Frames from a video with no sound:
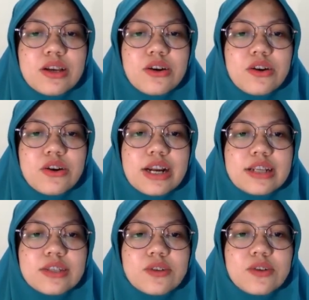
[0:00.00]

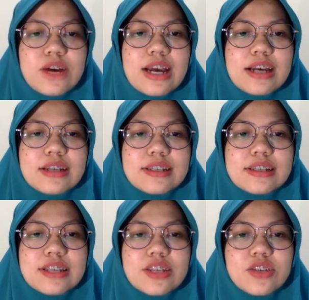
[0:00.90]
Alright, so the
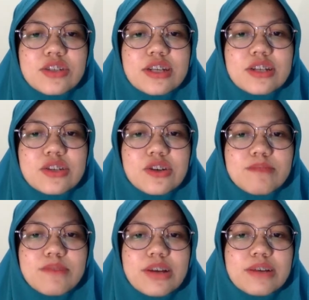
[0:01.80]
test result on
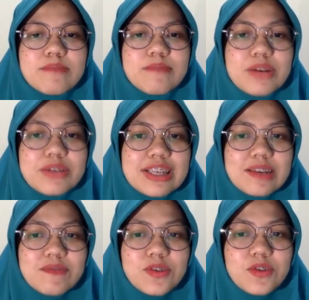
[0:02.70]

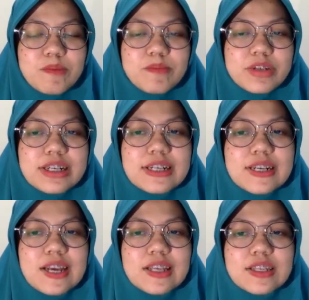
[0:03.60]
mounting Vue component,
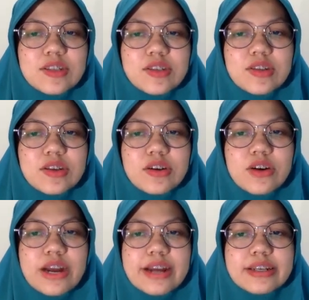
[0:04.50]
I just
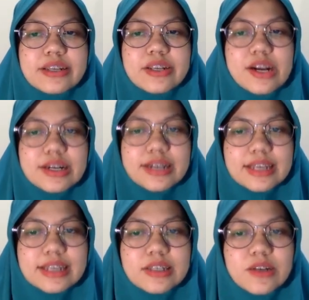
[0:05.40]
run yarn
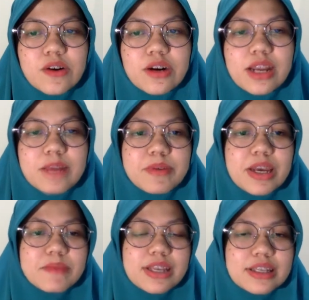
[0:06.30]
test or
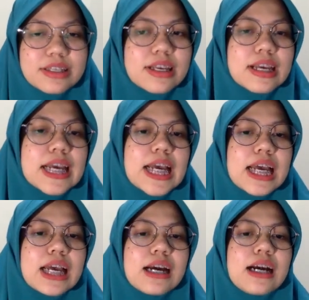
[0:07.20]
npm test,
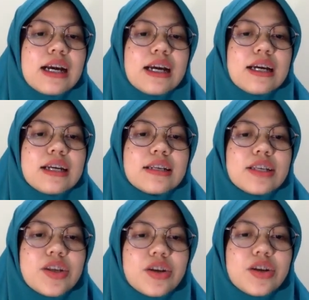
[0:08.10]
and
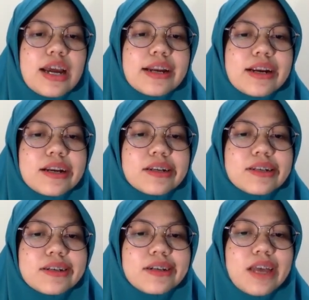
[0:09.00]
here I run
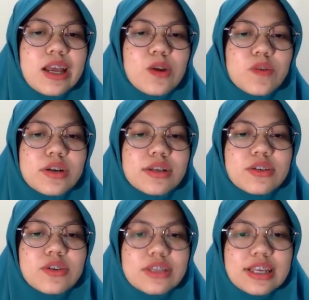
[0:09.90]
the hello
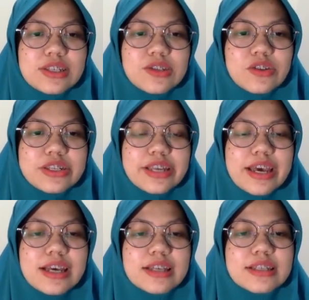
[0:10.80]

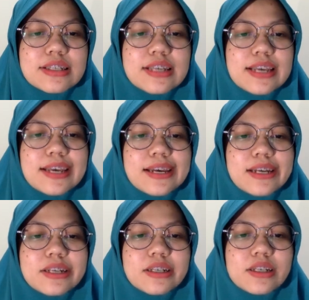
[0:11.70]
world.test.js, and